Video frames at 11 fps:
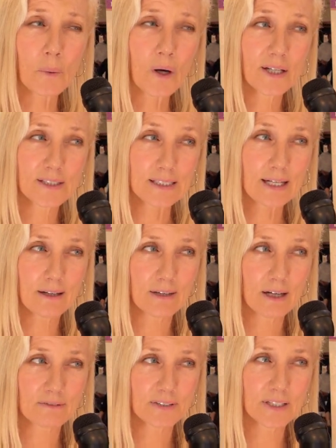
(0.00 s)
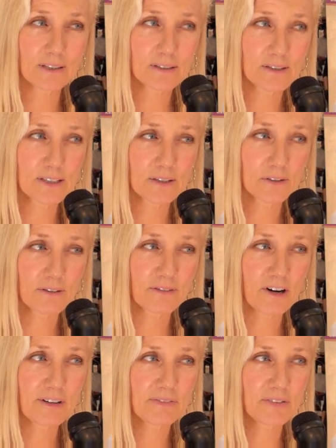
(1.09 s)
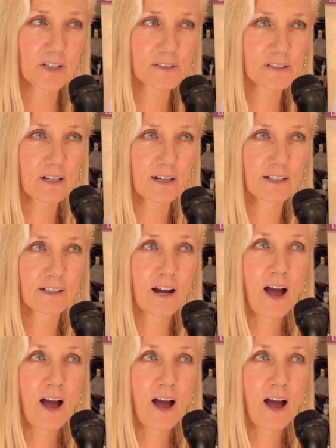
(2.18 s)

quite how that feels till the very first night.